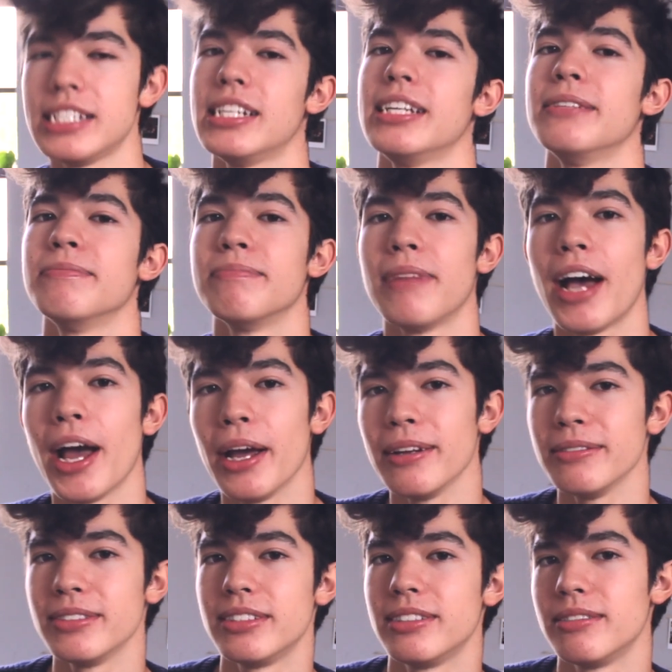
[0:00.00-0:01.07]
did.
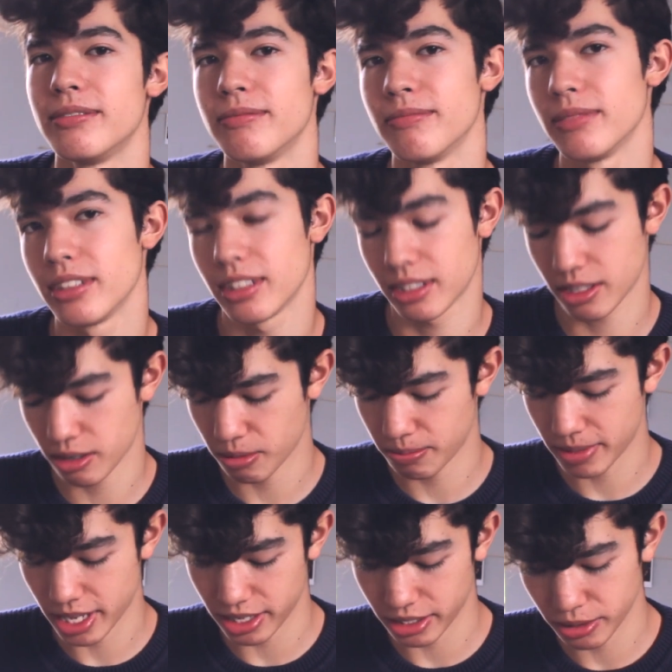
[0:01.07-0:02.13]
I
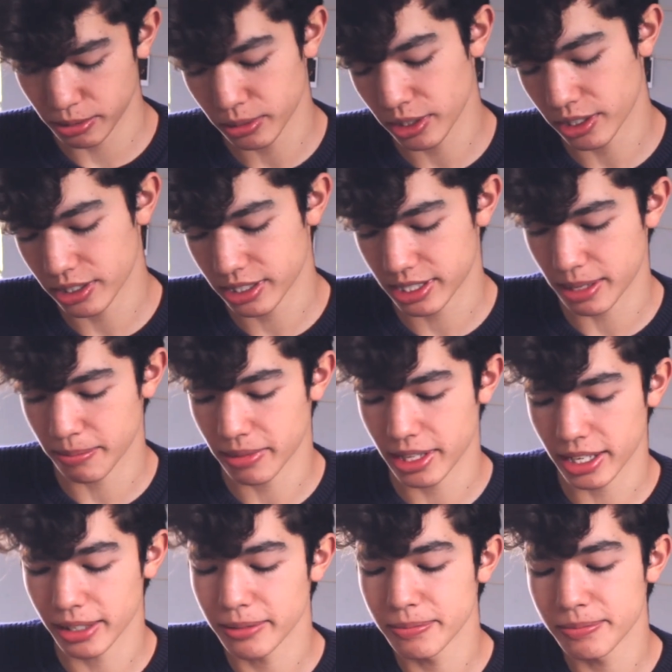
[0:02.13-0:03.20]
hope that you learned
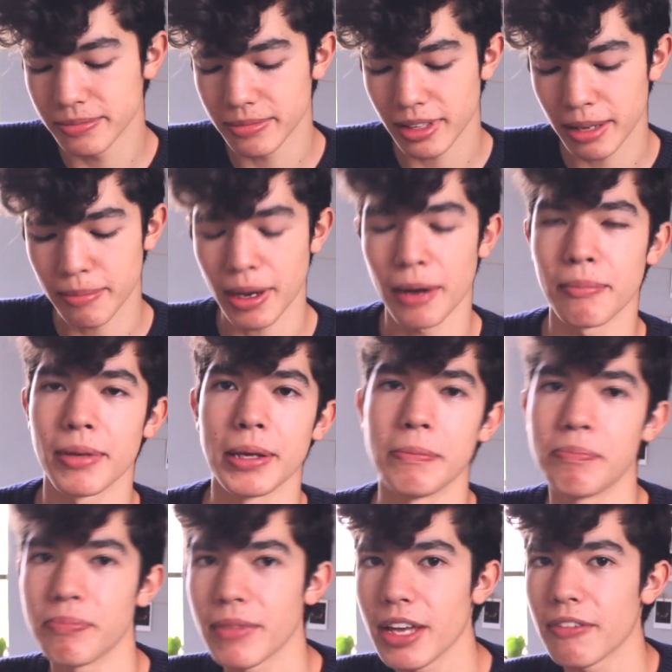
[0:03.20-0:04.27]
something about
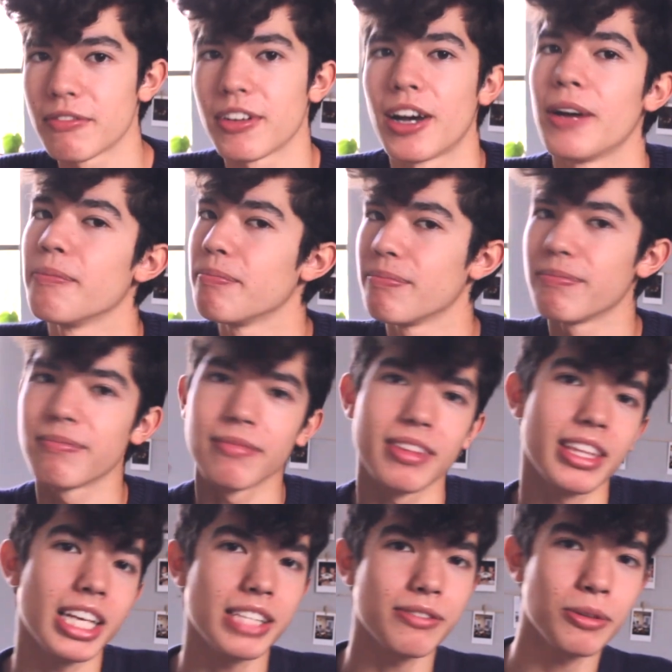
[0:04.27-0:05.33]
me. If not,
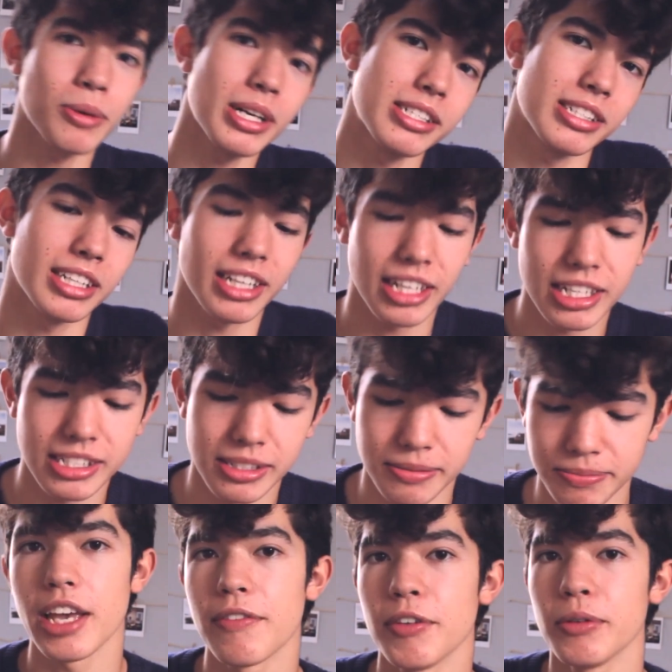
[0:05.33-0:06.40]
thanks for watching, I guess.
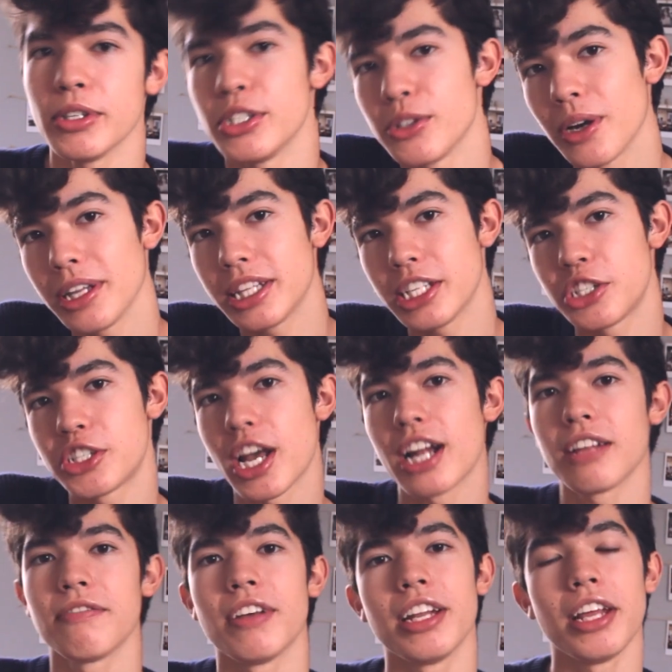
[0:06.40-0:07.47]
If you enjoyed this
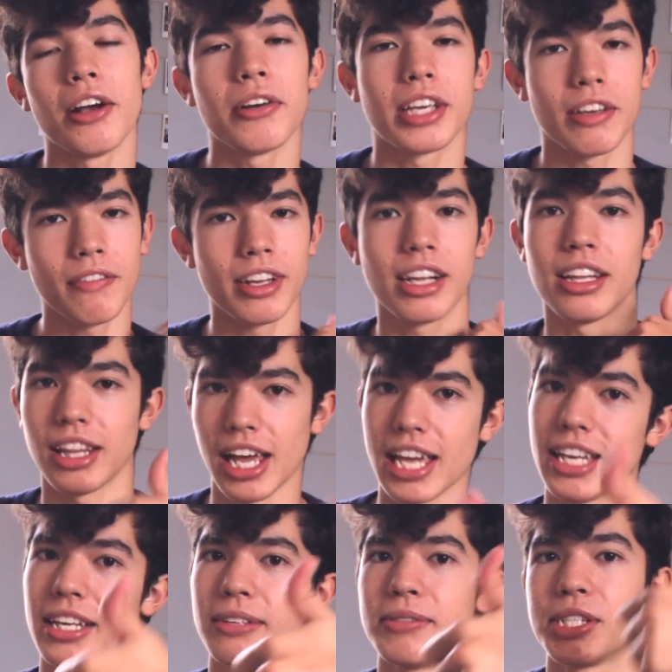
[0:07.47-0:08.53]
chatty video, give it a
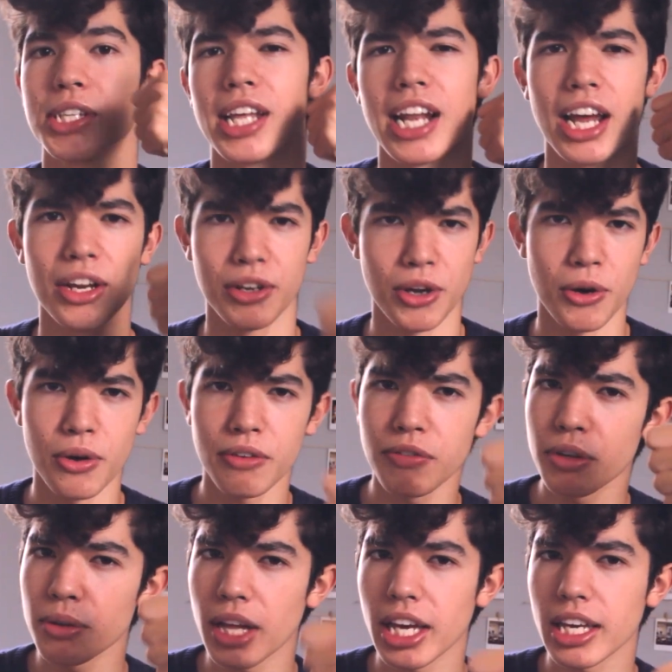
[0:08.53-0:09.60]
like so that I know if
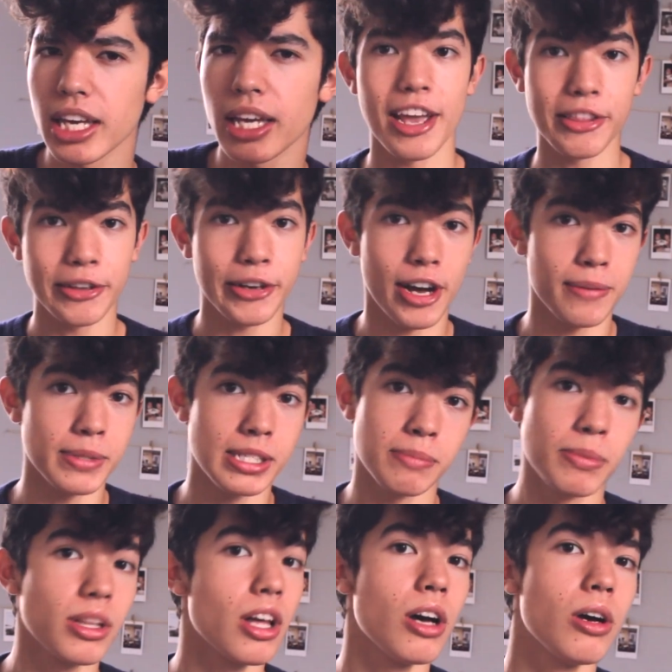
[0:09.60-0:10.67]
you like it. In the comments
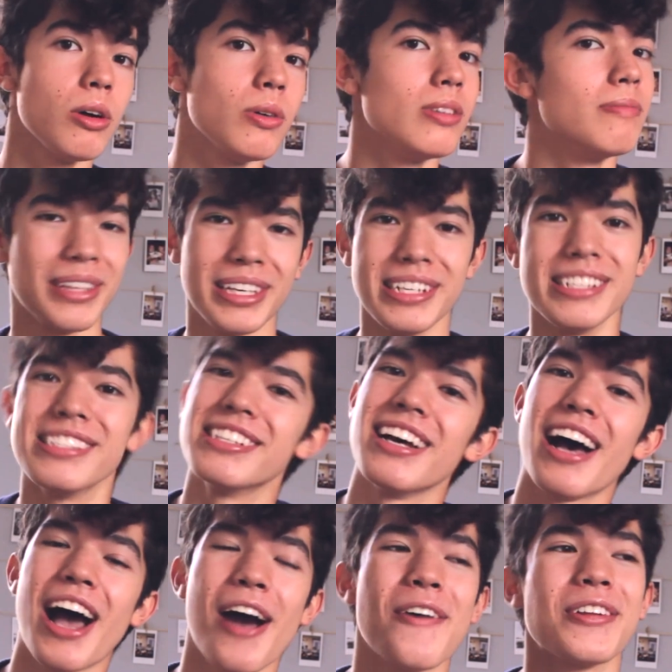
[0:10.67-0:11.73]
below, please,
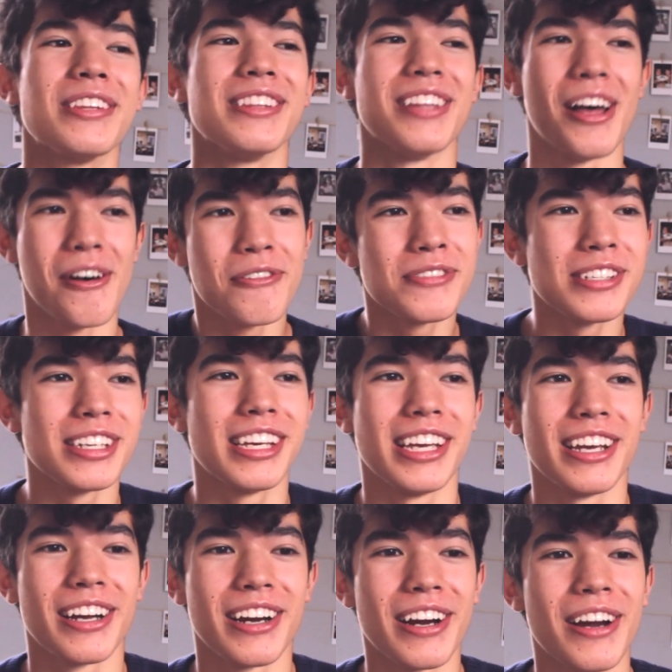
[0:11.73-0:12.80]
I would love to
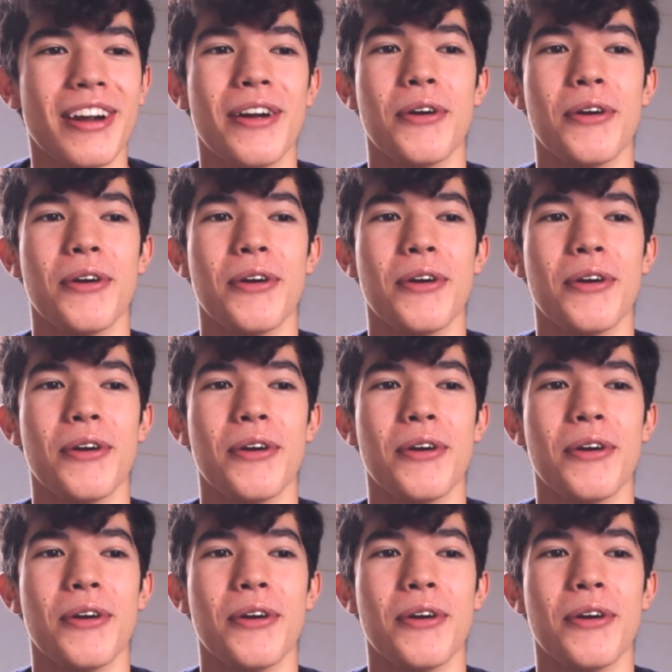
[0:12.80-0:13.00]
hear